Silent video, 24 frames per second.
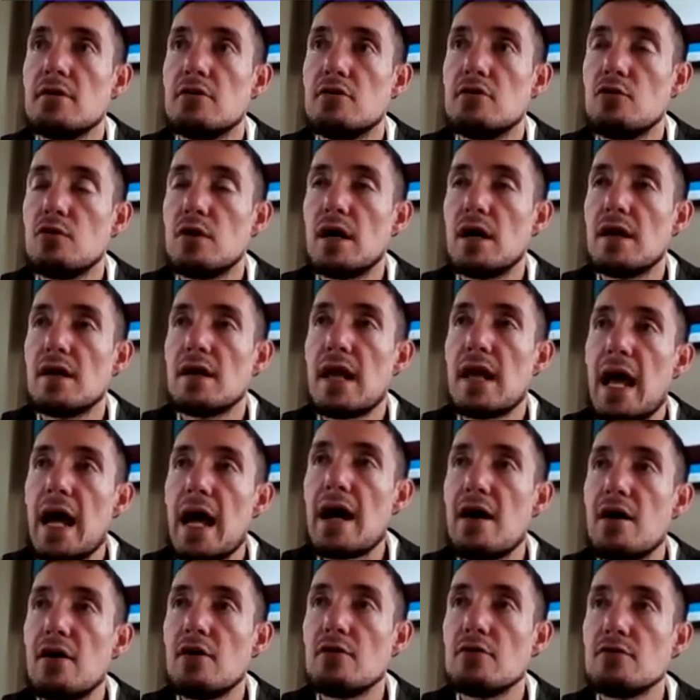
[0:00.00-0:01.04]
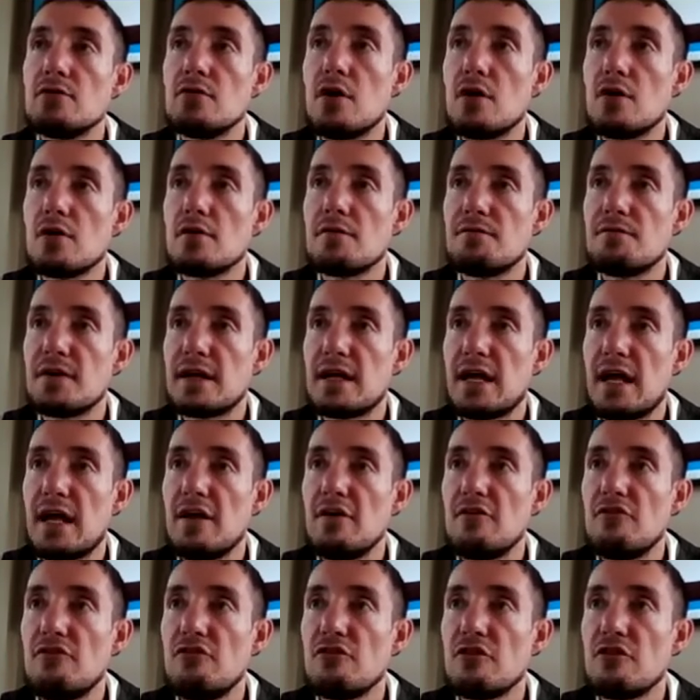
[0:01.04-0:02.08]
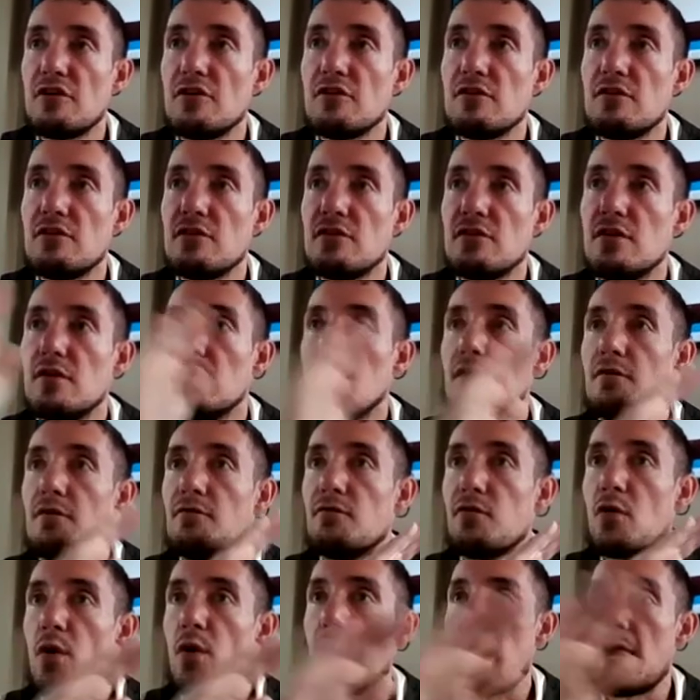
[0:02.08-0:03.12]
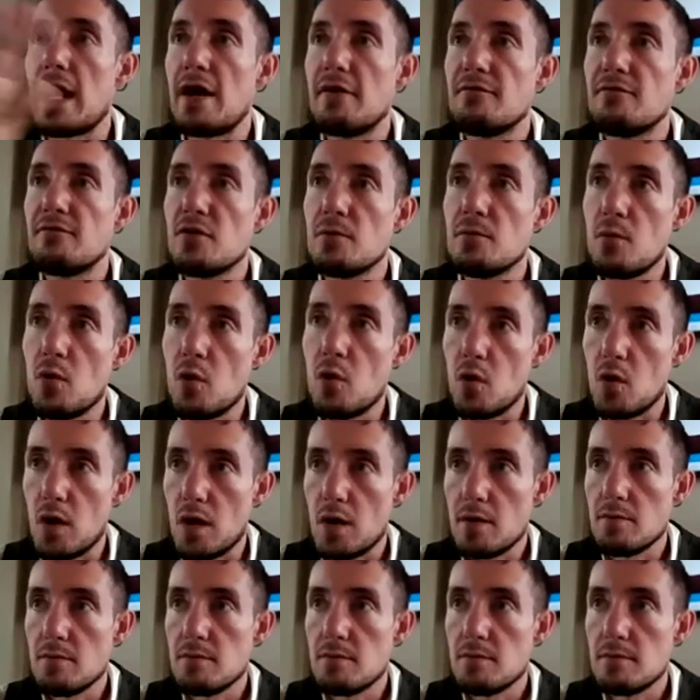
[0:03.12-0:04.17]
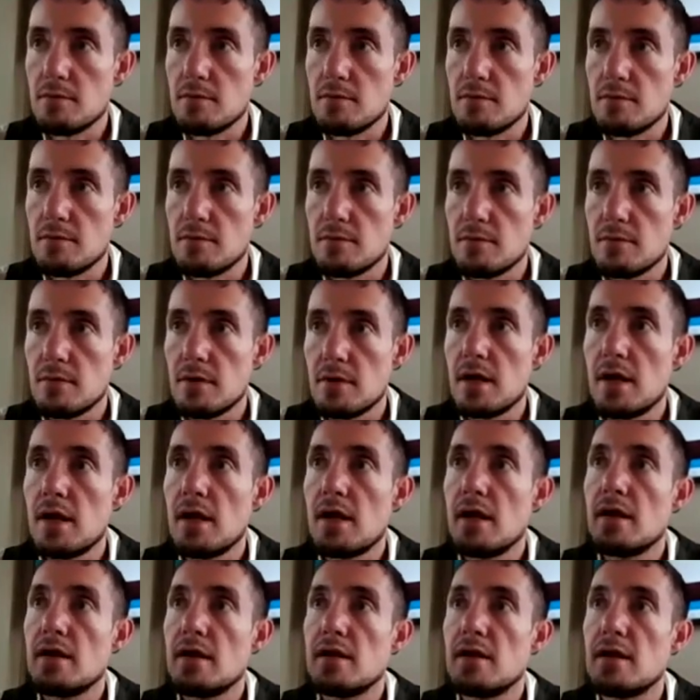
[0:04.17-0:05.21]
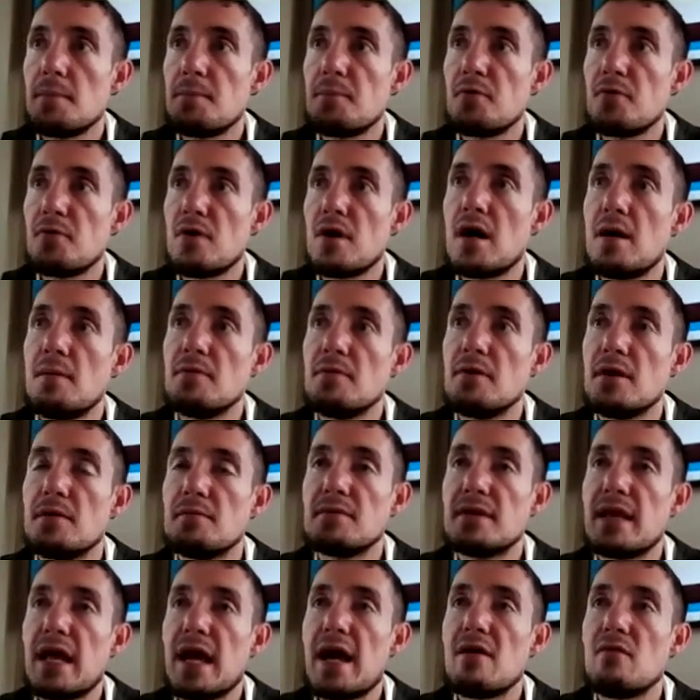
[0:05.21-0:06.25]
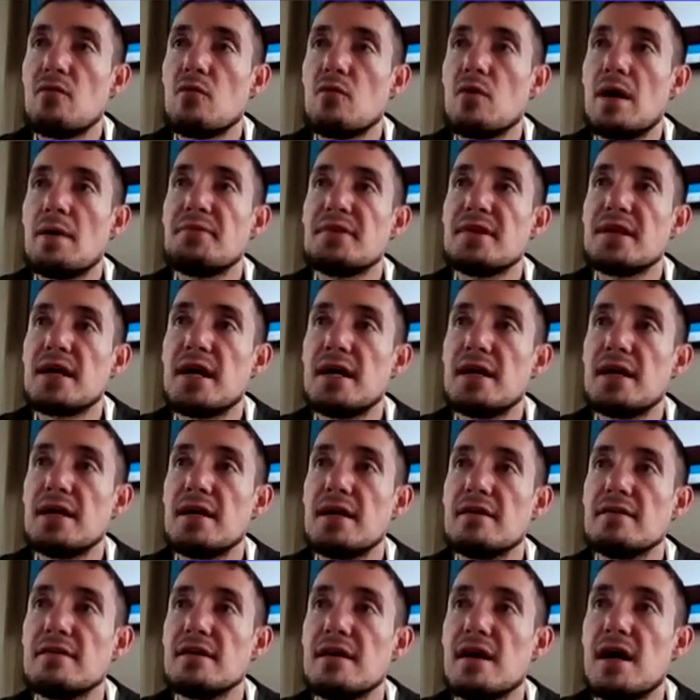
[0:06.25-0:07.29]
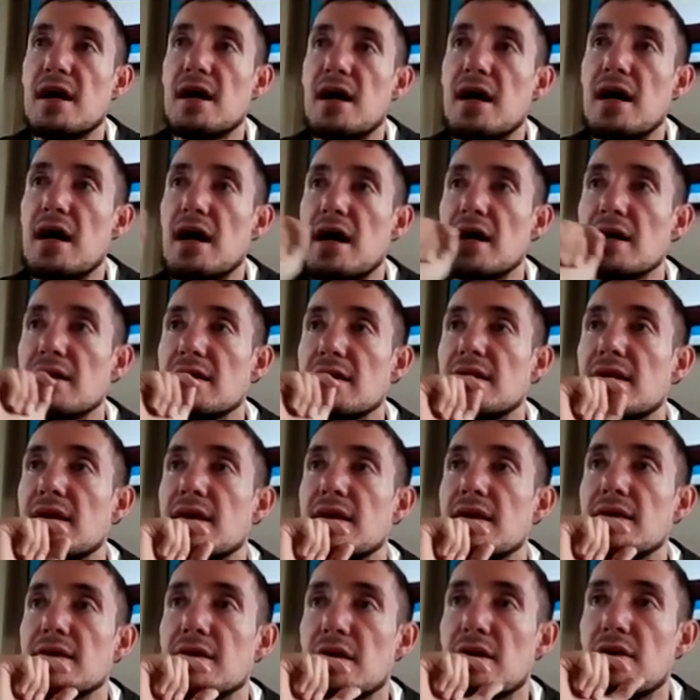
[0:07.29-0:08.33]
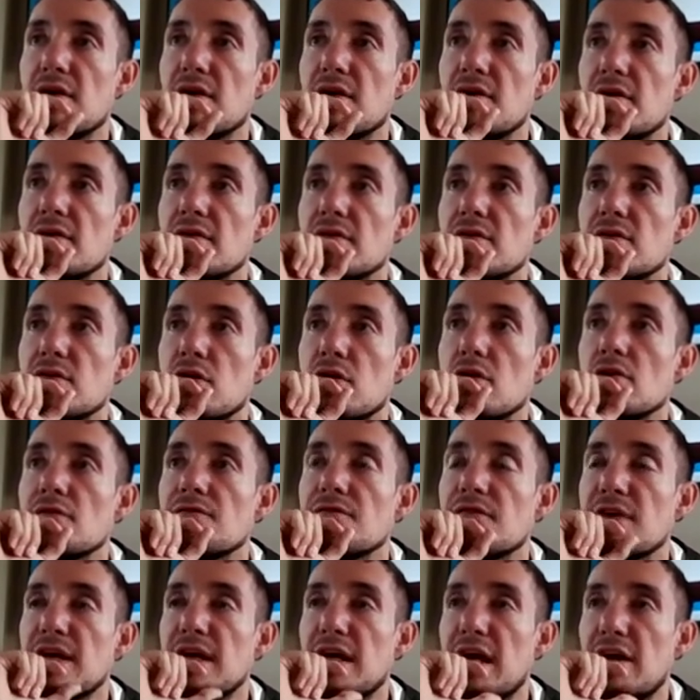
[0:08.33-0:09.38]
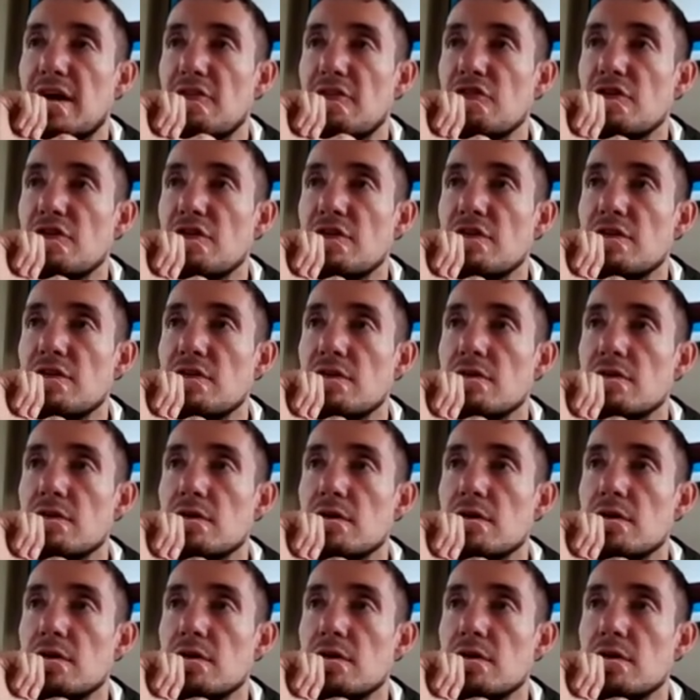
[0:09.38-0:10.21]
to allow notifications forevermore. The problem, that website is not auditing their notifications,